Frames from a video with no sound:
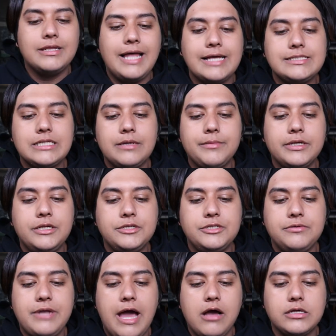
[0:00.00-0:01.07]
last thing I'm gonna
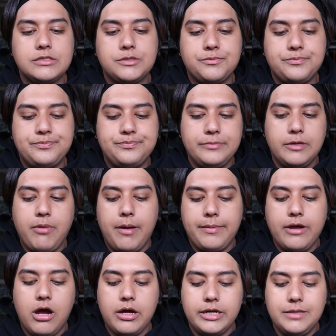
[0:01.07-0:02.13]
do now is, you're
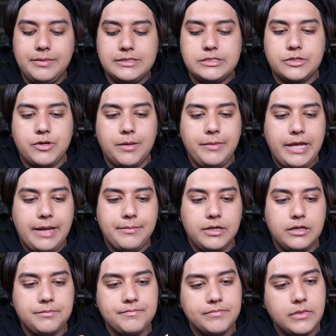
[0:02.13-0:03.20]
probably all gonna be screaming at me,